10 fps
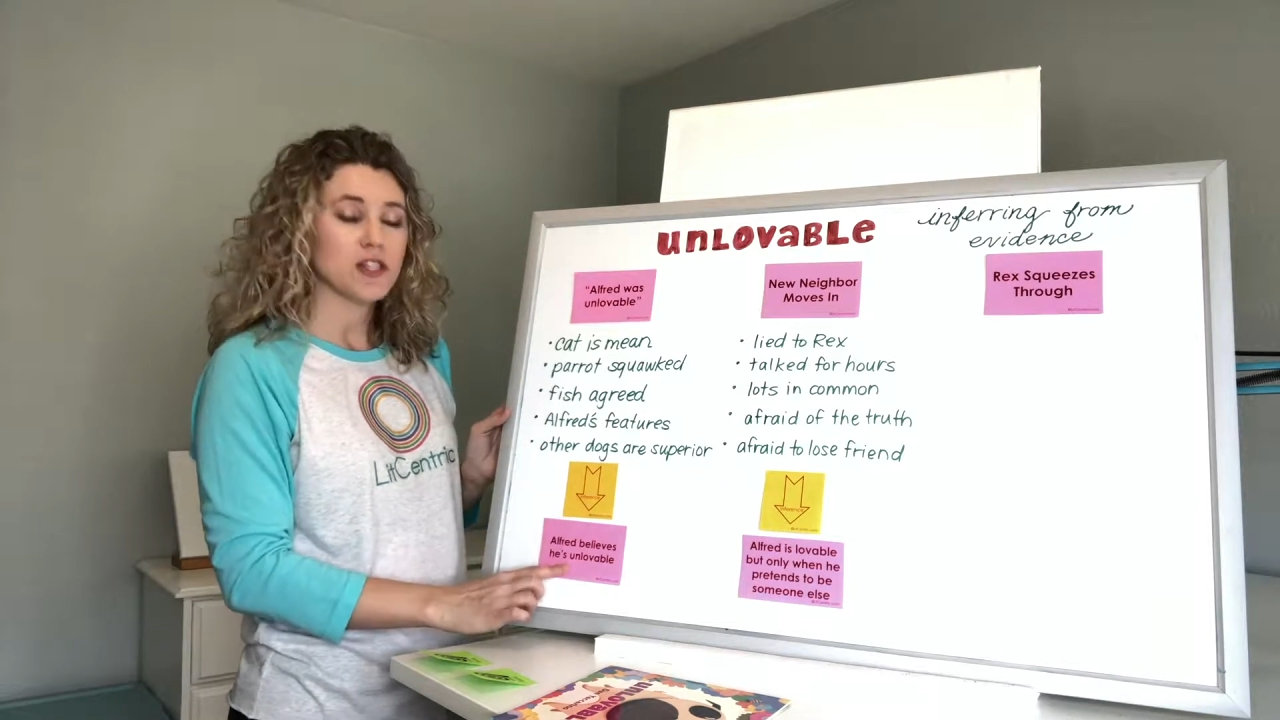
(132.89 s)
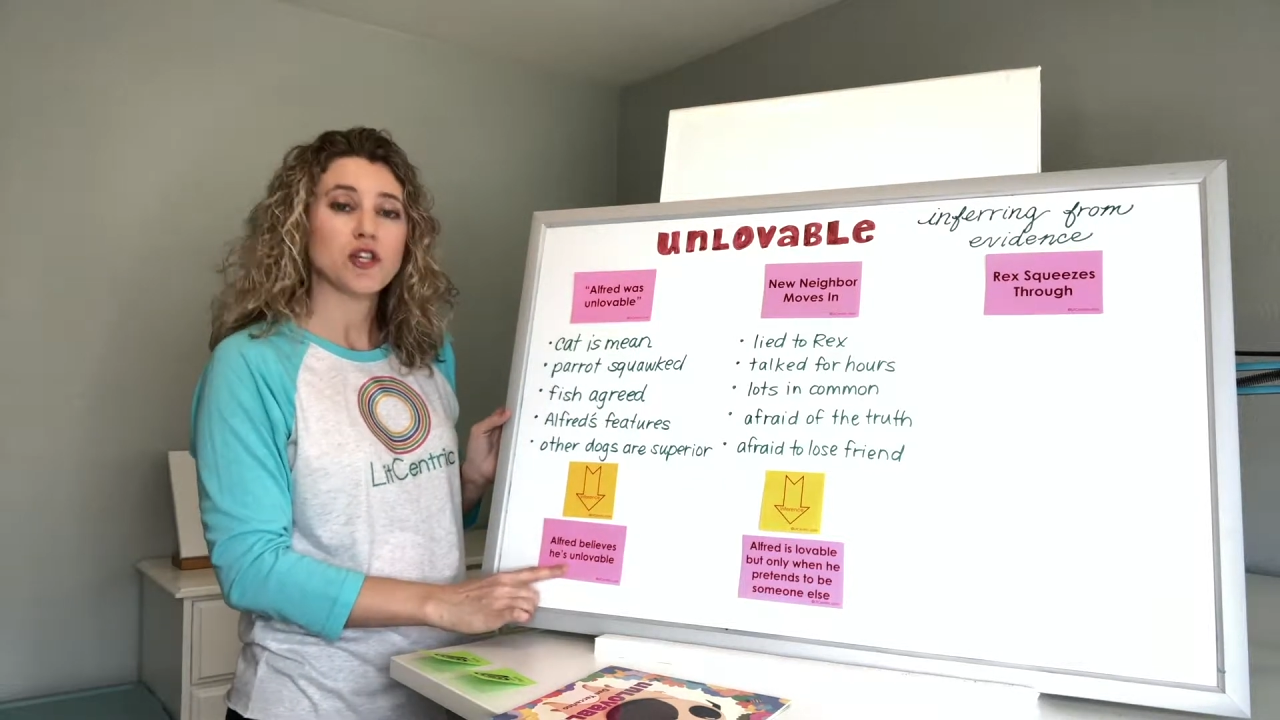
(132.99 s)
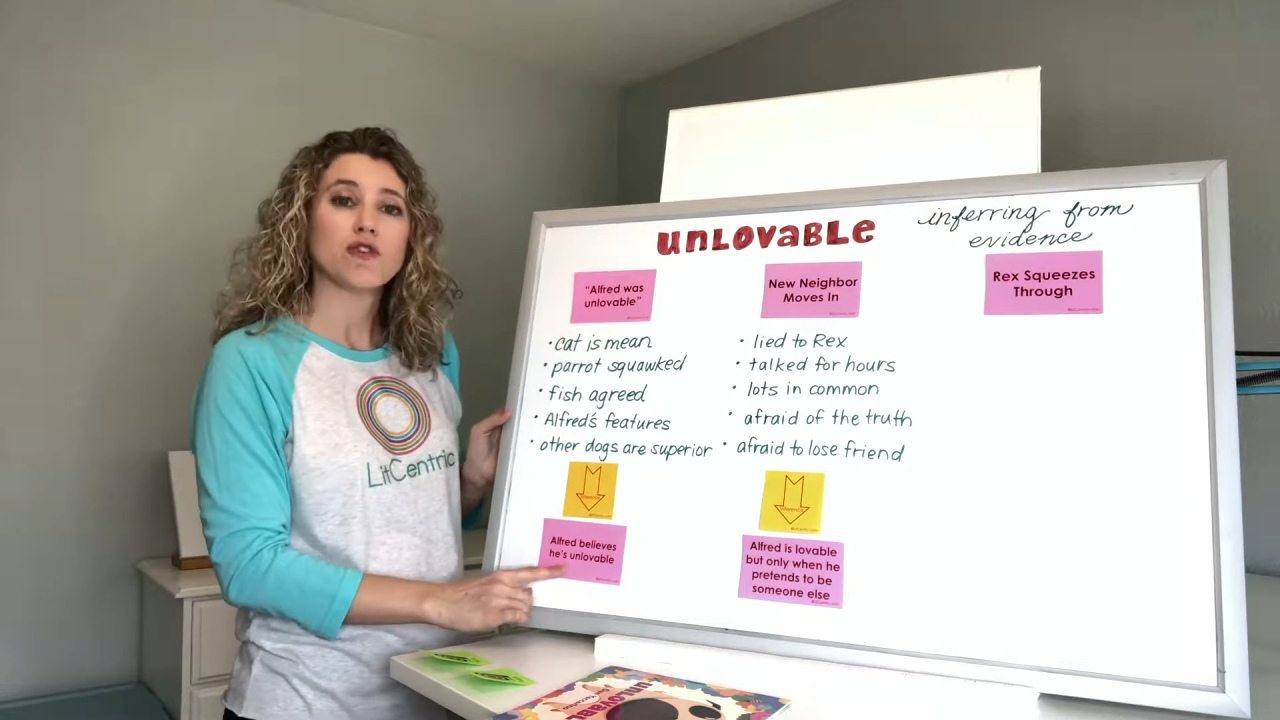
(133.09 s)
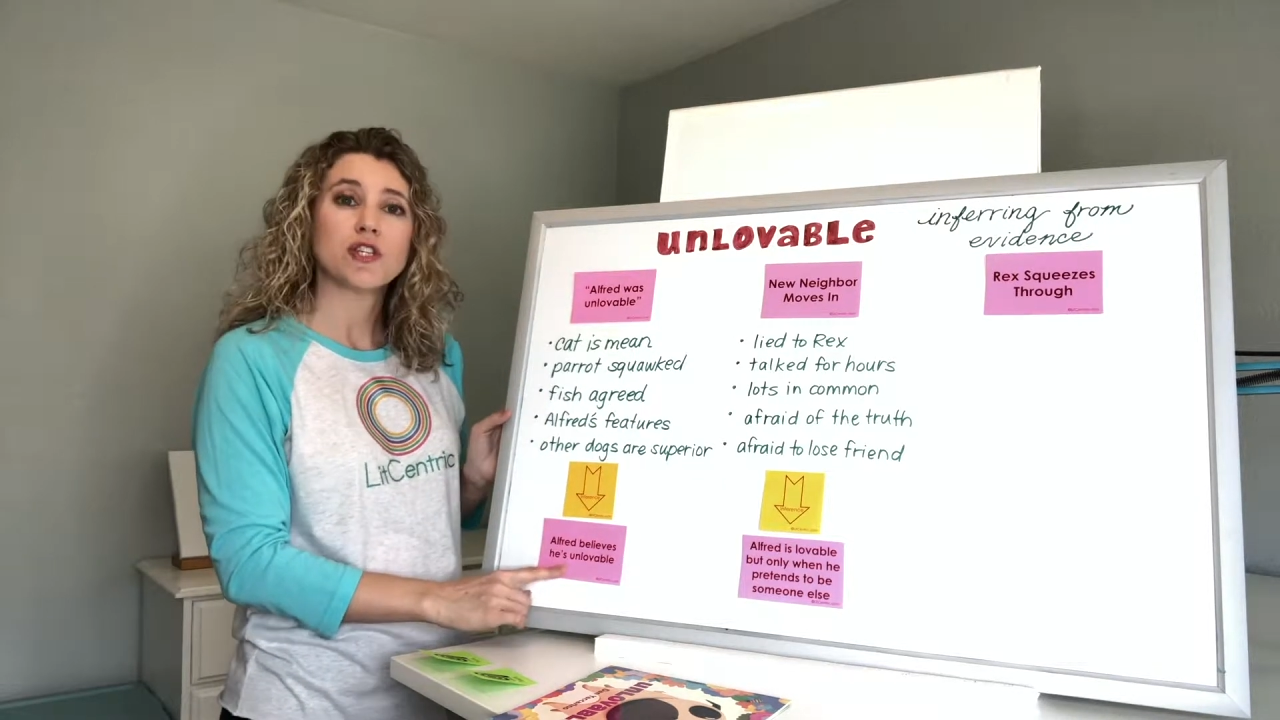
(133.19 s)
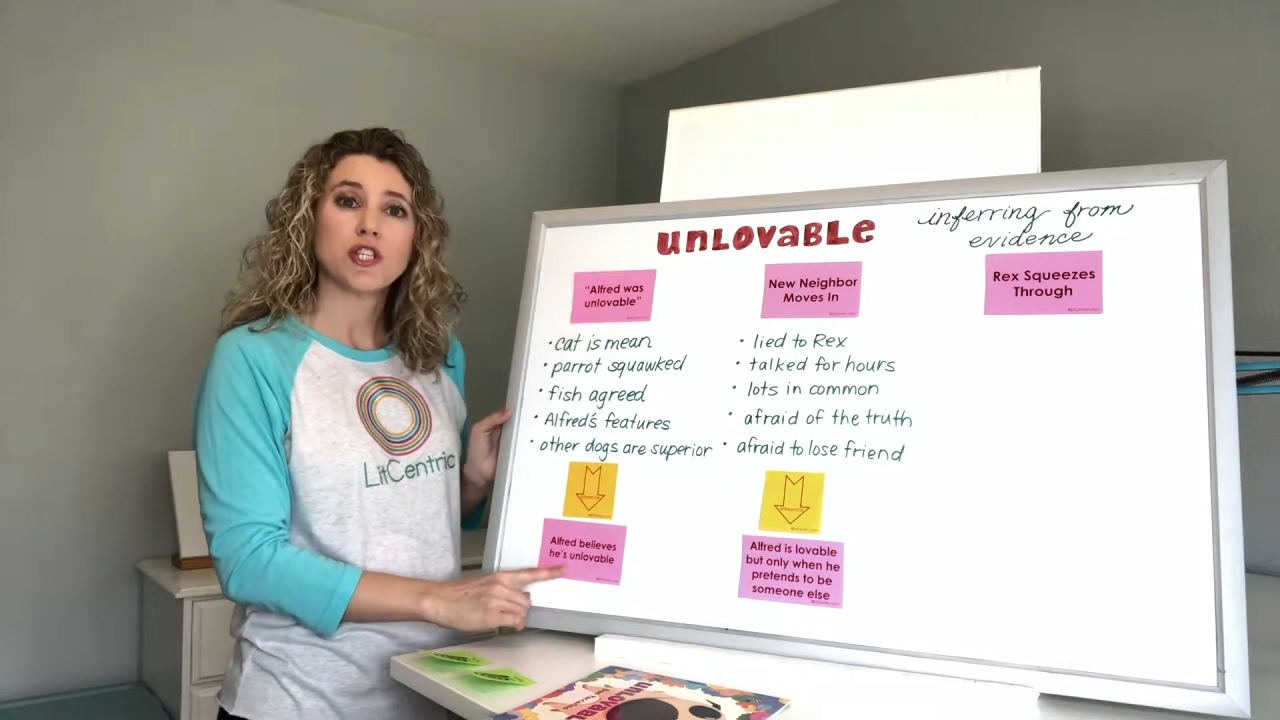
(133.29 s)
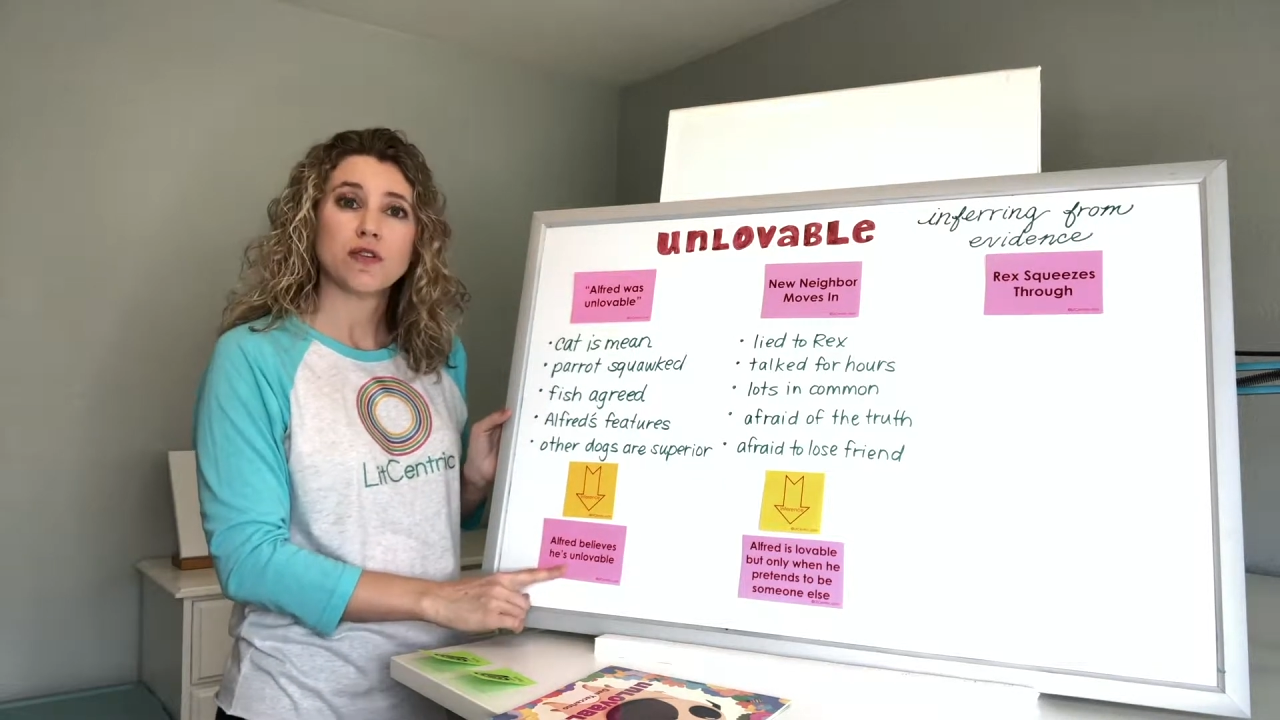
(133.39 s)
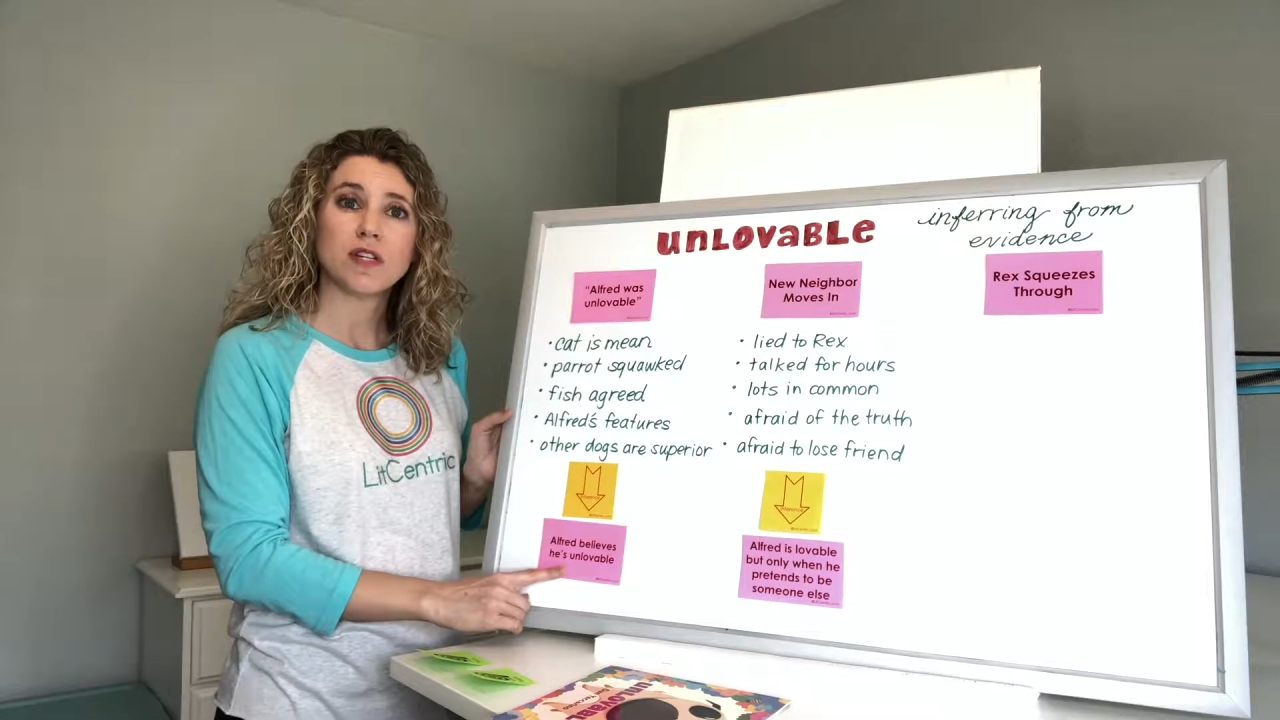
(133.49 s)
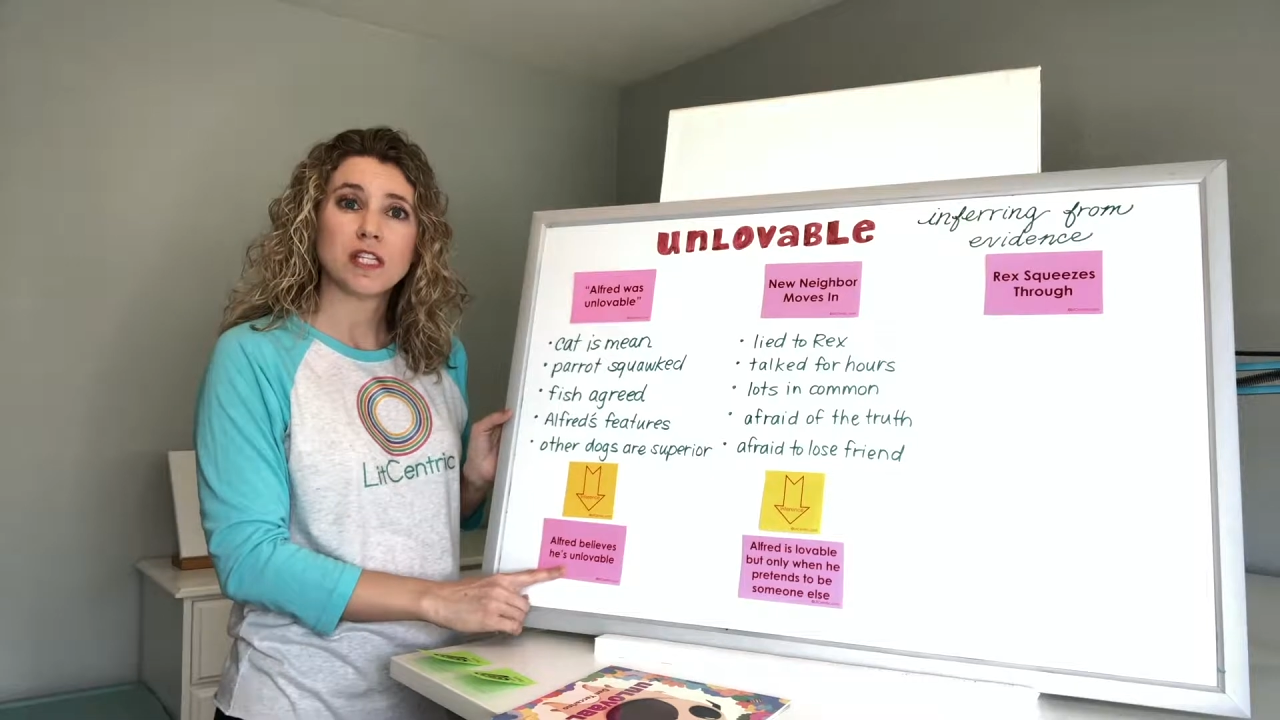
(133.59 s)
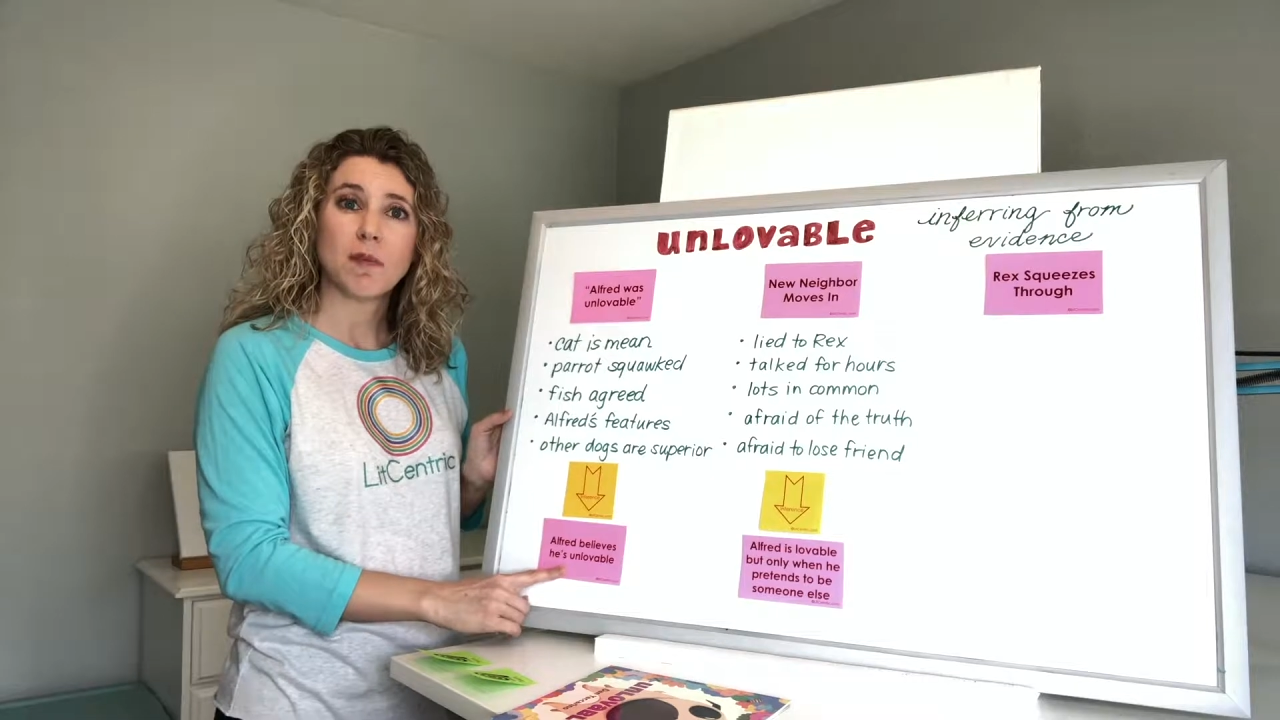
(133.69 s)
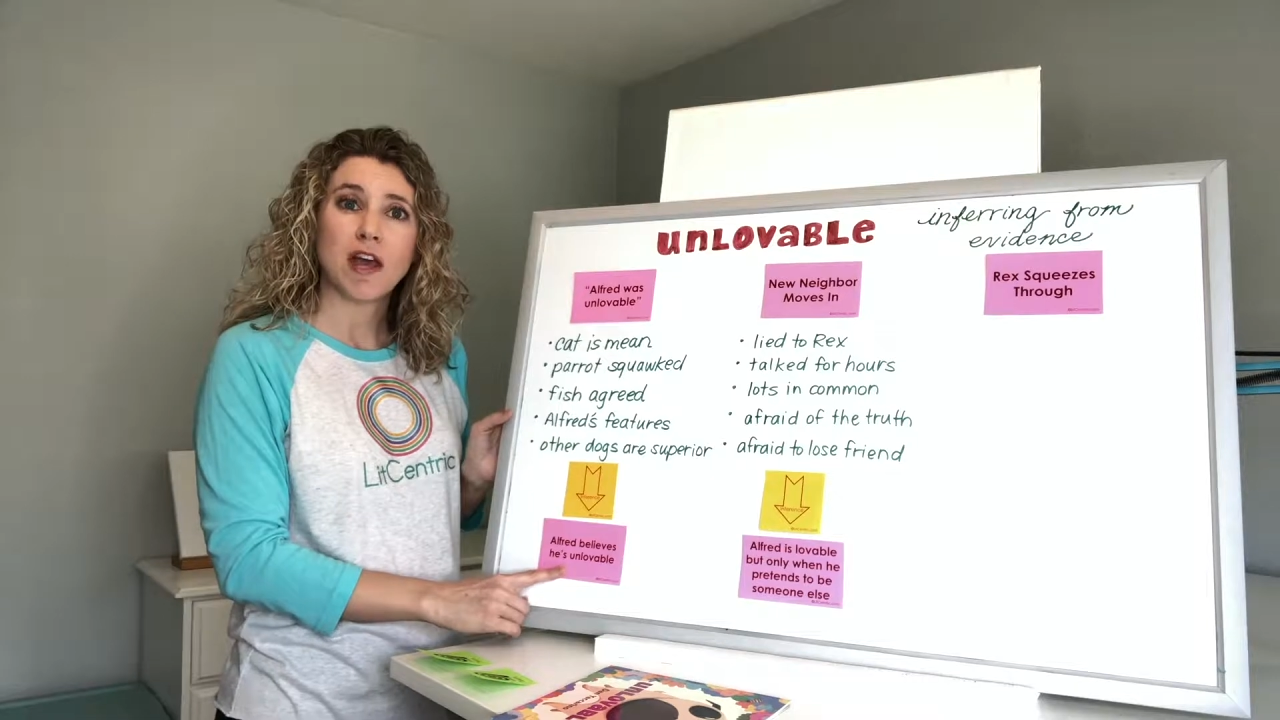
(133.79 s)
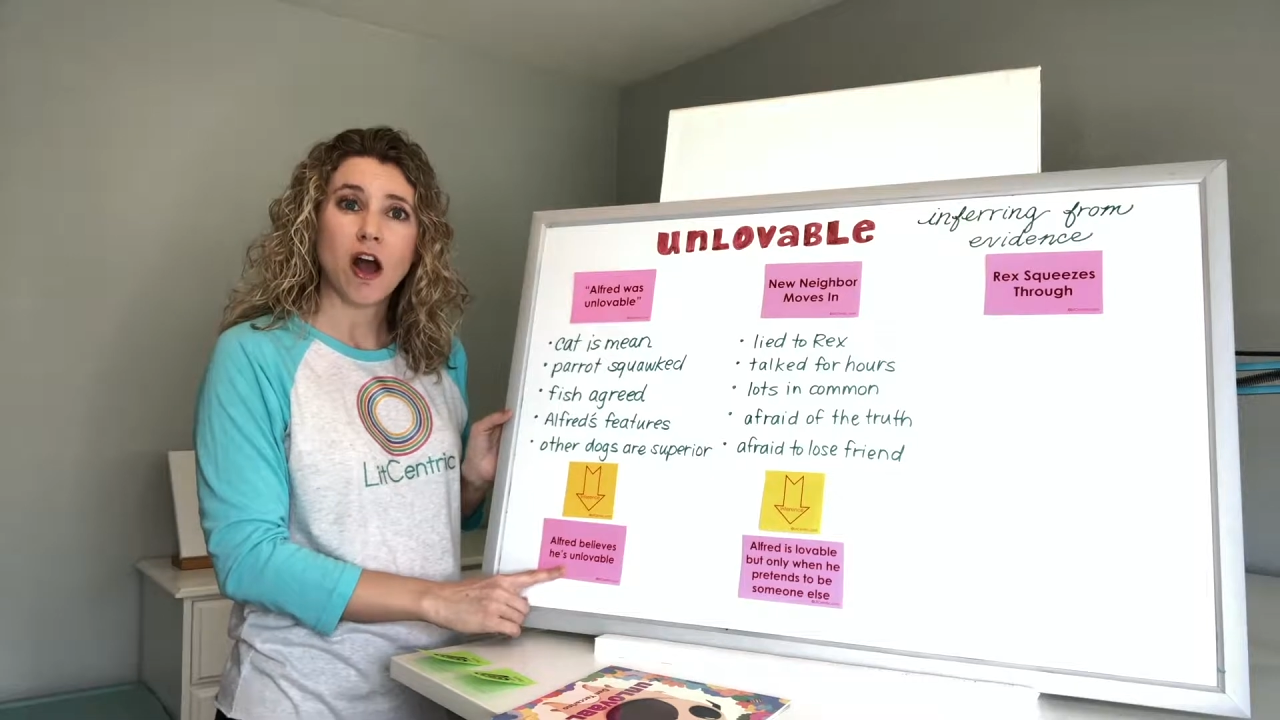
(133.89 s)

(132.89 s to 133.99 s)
your students might